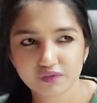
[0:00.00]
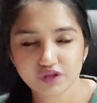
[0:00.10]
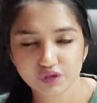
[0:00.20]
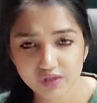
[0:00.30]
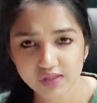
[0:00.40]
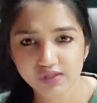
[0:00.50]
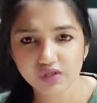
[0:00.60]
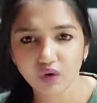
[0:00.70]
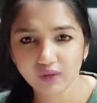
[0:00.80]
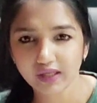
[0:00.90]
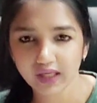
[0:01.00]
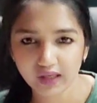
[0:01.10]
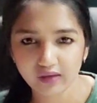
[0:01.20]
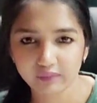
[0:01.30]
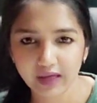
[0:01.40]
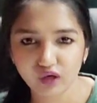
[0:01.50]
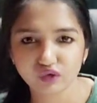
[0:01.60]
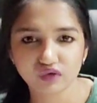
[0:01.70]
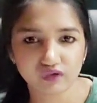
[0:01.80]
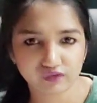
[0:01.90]
You just don't care
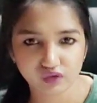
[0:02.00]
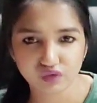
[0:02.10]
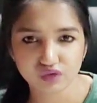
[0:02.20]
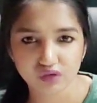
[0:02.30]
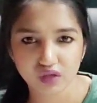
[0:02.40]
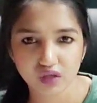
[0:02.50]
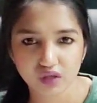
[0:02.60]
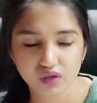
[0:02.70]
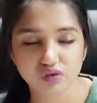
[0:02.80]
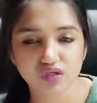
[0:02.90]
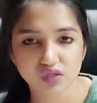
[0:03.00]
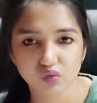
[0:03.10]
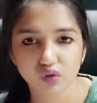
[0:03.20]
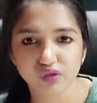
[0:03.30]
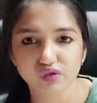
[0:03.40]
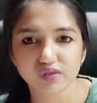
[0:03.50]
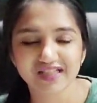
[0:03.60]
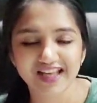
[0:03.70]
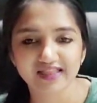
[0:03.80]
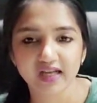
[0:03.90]
about the future. You just want to
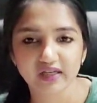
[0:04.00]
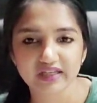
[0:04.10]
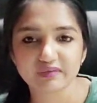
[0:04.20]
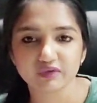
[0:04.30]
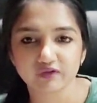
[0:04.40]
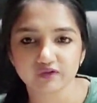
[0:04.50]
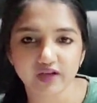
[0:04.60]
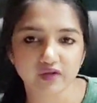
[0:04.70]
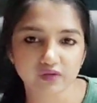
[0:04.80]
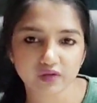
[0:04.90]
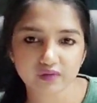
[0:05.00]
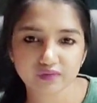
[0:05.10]
take that leap of faith.